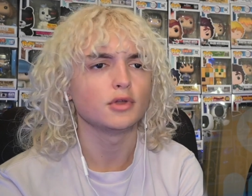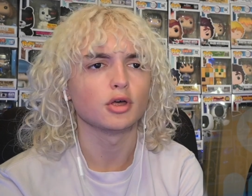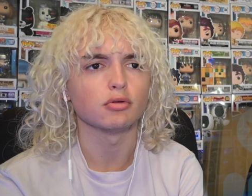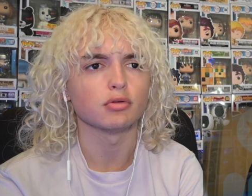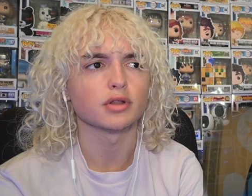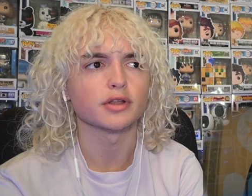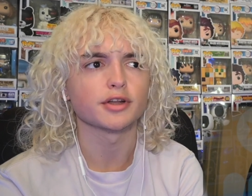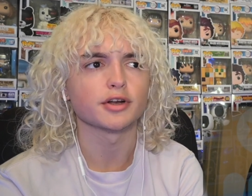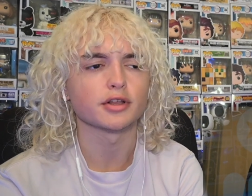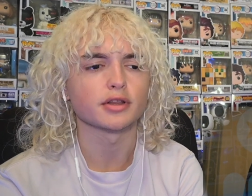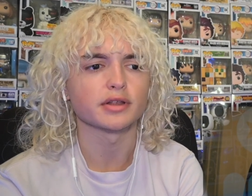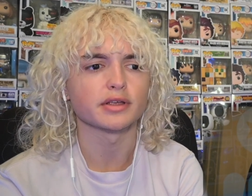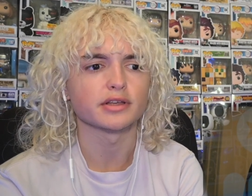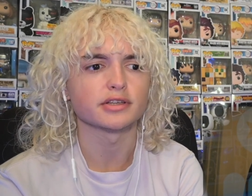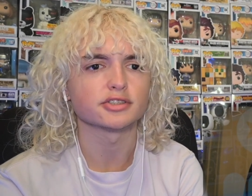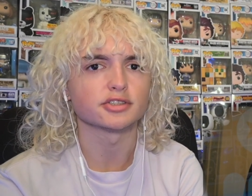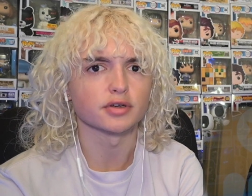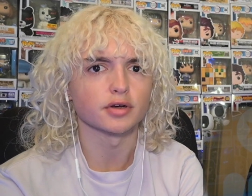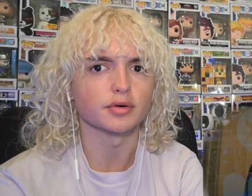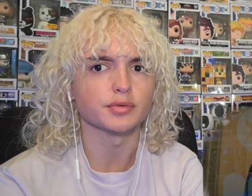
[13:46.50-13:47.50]
No, literally.
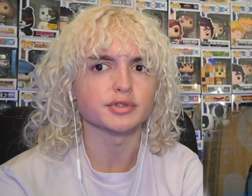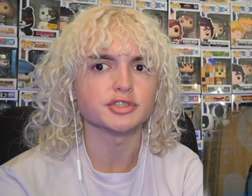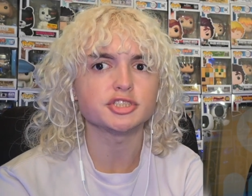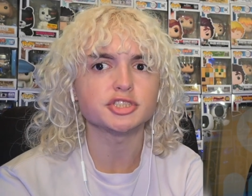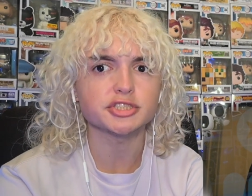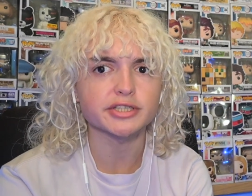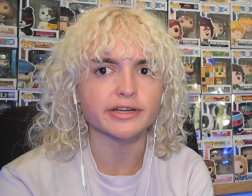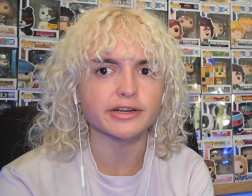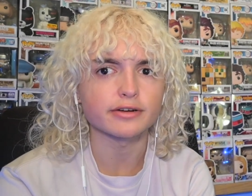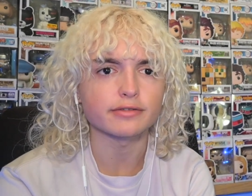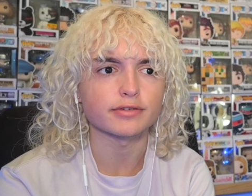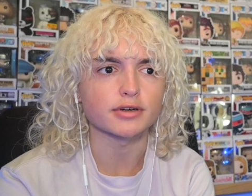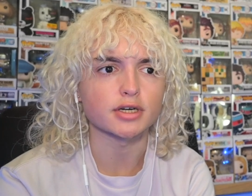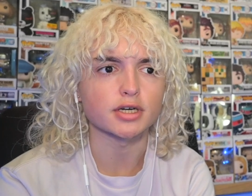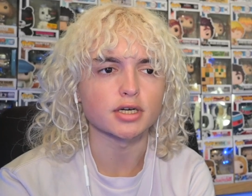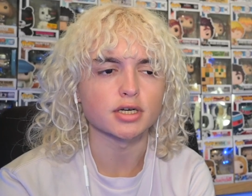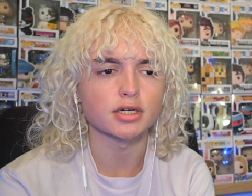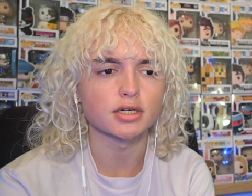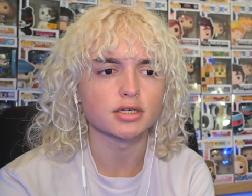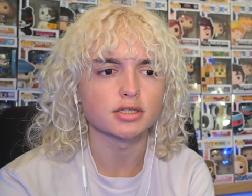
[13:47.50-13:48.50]
So it was
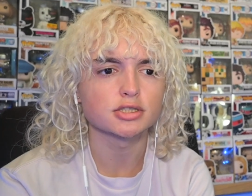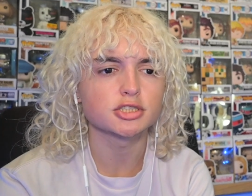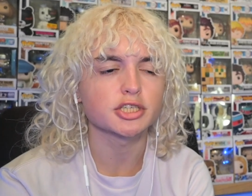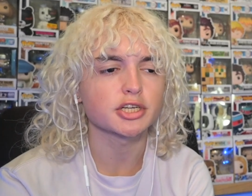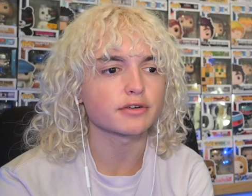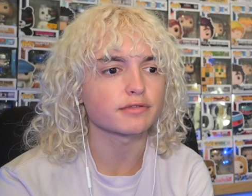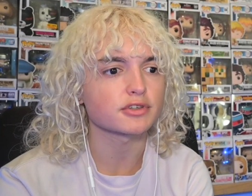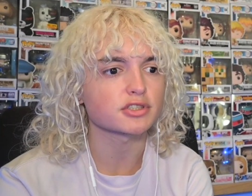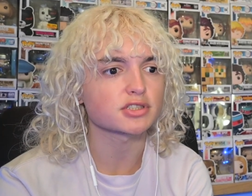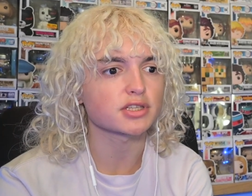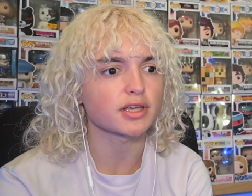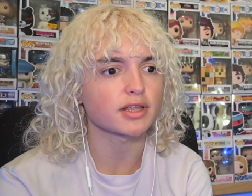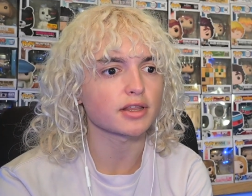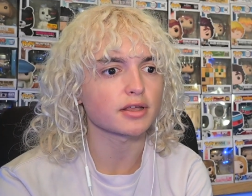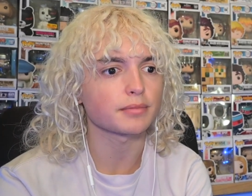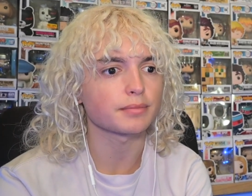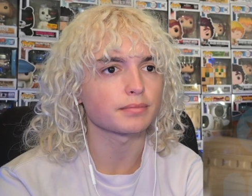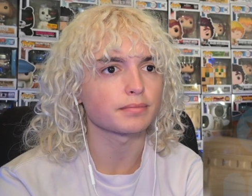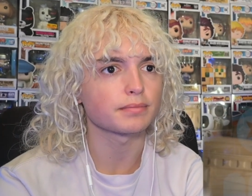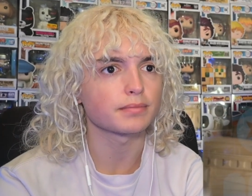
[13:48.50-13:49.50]
Jennifer. Jennifer's
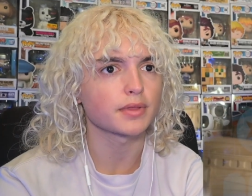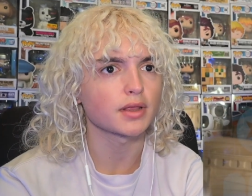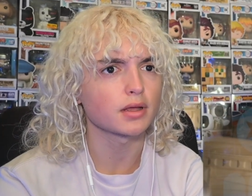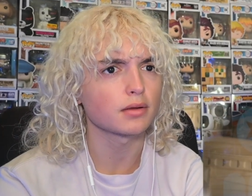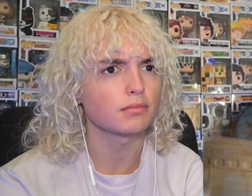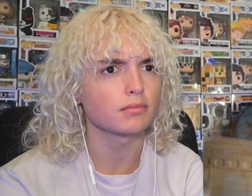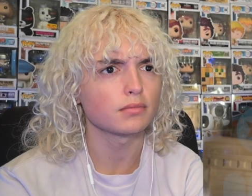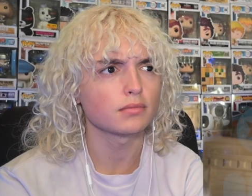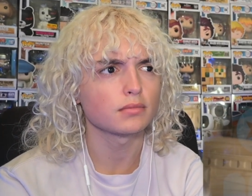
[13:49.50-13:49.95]
killing them?